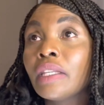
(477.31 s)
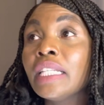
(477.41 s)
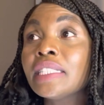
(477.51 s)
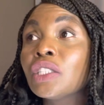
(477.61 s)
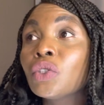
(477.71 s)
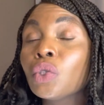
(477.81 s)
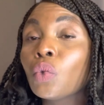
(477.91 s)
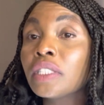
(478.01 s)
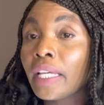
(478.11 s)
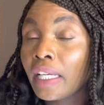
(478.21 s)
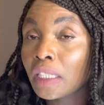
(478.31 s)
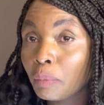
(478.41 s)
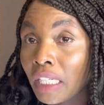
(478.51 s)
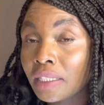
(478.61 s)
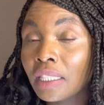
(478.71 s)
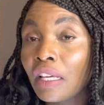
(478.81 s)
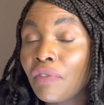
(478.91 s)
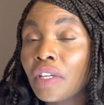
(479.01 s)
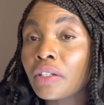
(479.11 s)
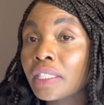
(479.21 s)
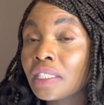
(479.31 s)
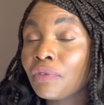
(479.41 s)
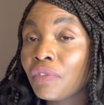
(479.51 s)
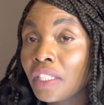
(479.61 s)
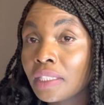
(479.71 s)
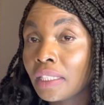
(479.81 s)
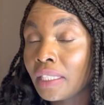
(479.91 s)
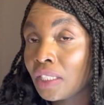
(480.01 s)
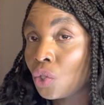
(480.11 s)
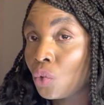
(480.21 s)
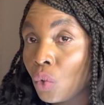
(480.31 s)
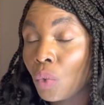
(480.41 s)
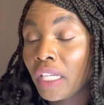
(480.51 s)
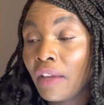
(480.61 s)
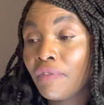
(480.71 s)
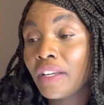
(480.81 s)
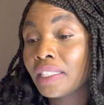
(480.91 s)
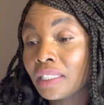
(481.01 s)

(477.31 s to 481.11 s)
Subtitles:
This is not what I expected. They've increased fees in this school. When I first